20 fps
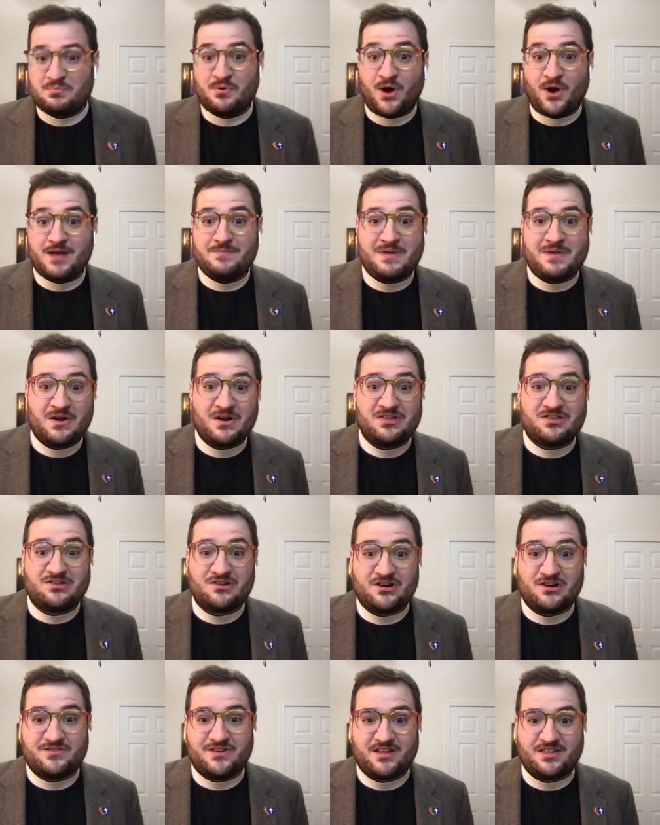primary
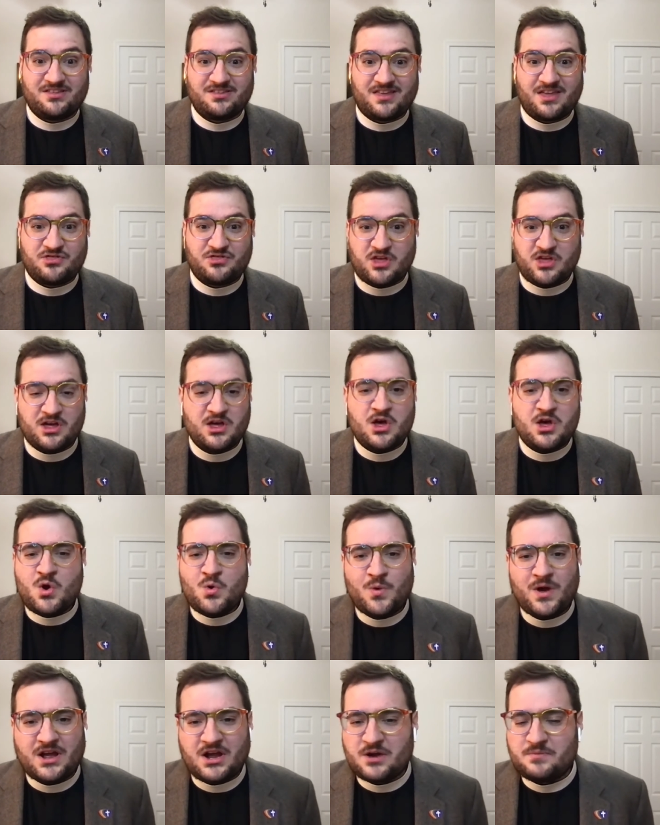service at the
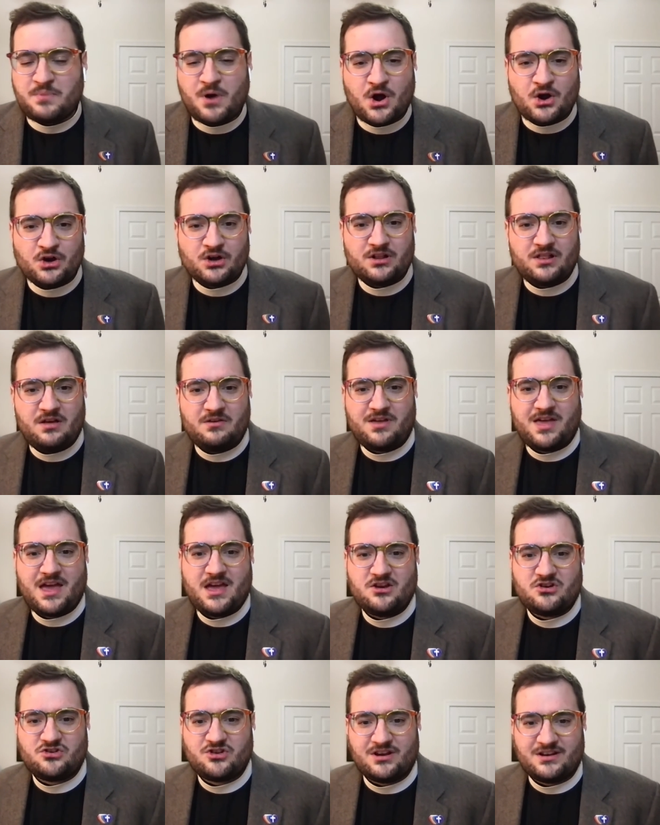Wicker Park
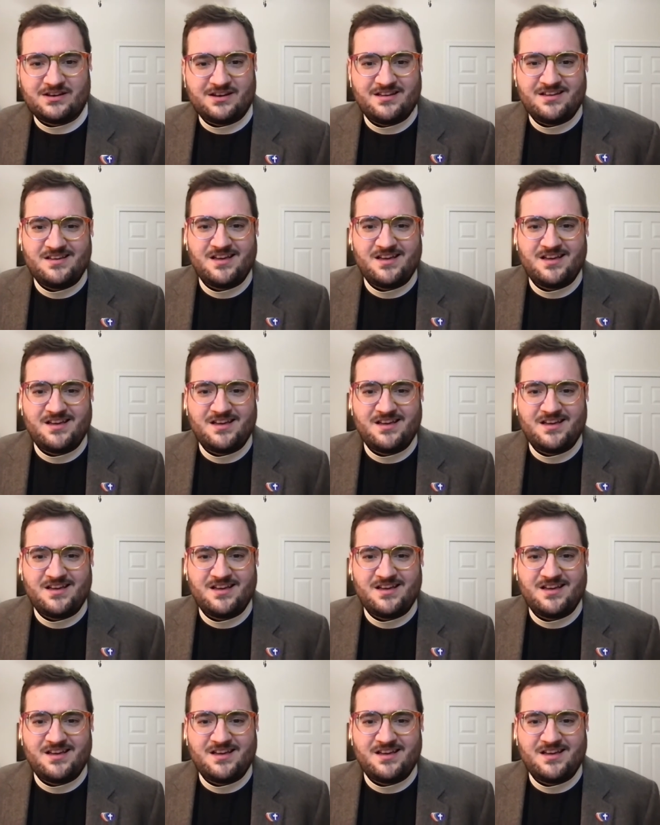location,